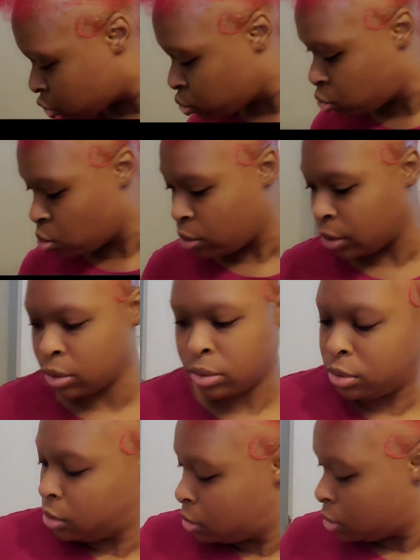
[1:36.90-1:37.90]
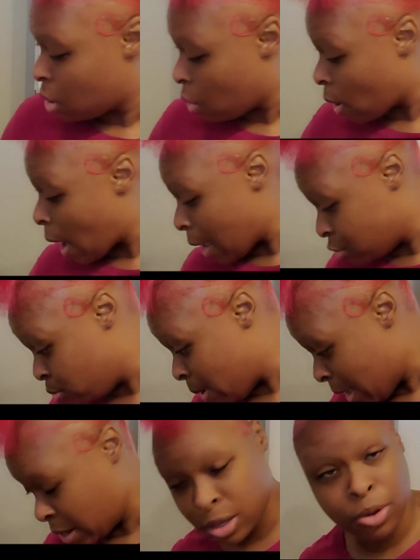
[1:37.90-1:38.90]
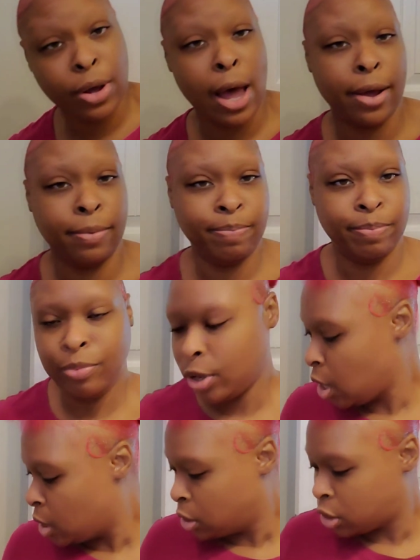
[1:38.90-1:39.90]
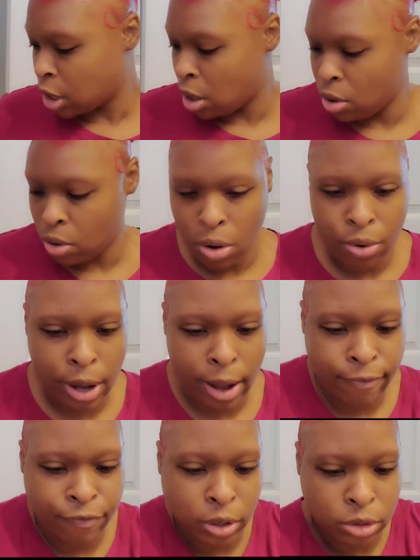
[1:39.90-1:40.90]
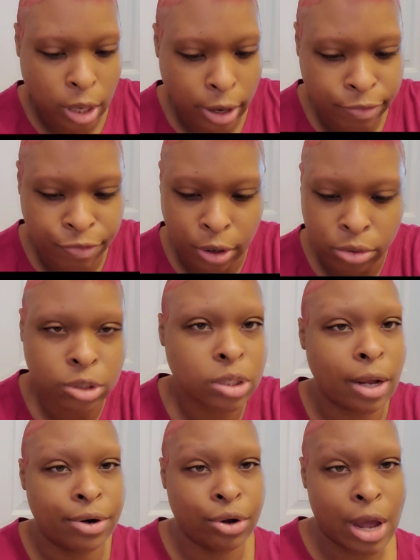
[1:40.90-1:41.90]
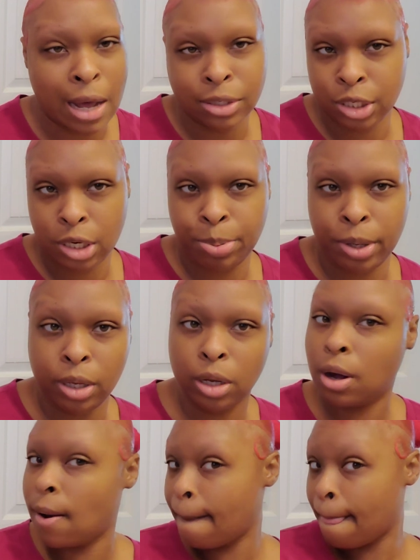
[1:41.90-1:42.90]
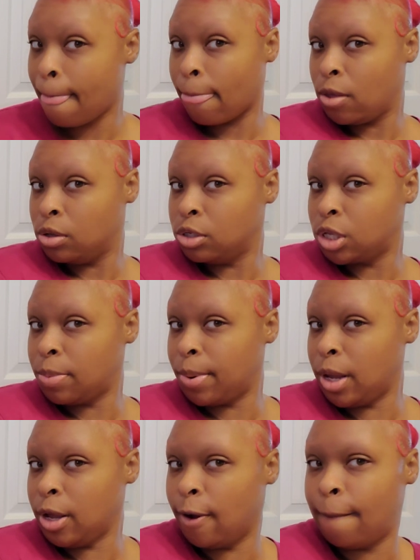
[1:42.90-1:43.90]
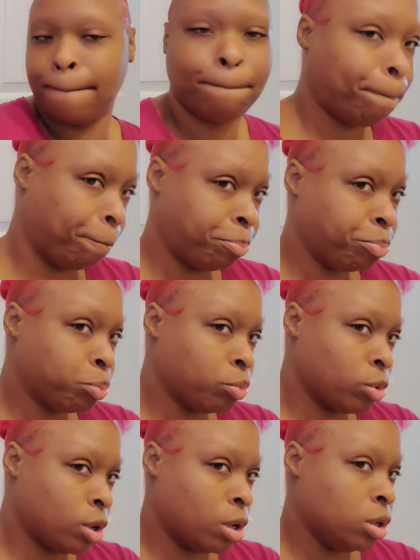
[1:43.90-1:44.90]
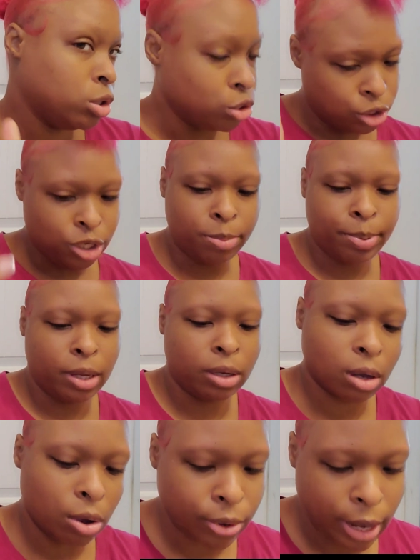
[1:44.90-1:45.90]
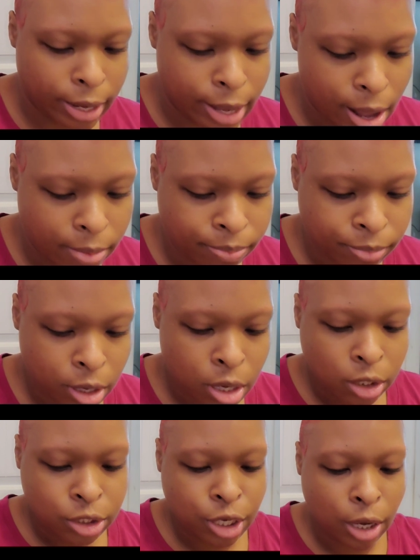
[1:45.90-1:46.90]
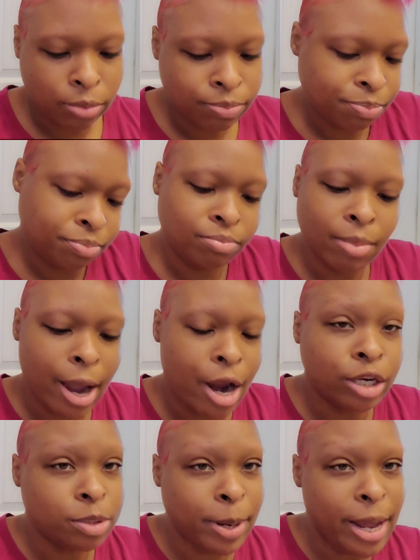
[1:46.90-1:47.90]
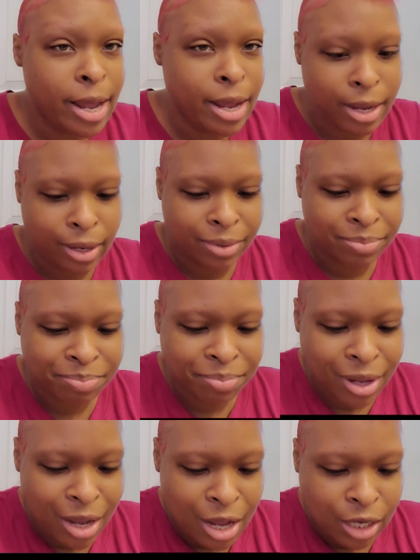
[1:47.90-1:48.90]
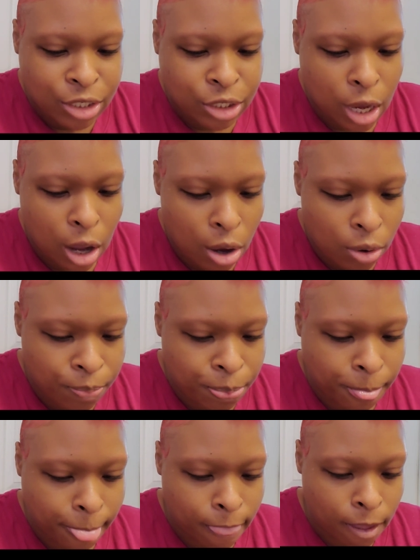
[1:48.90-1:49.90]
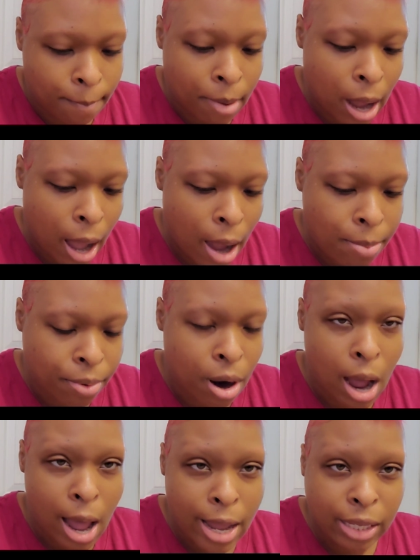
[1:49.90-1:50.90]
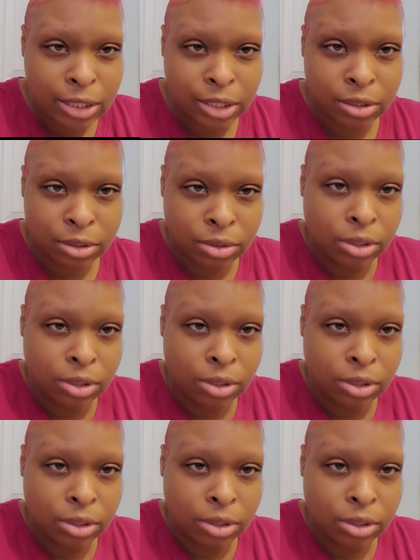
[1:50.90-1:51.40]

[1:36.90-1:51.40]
tutorial on how I do mine. Okay? So, okay, first thing first, I know y'all see the pink. You see the pink? You see the pink? Okay, yeah. So, my hair is pink. So, my eyebrows,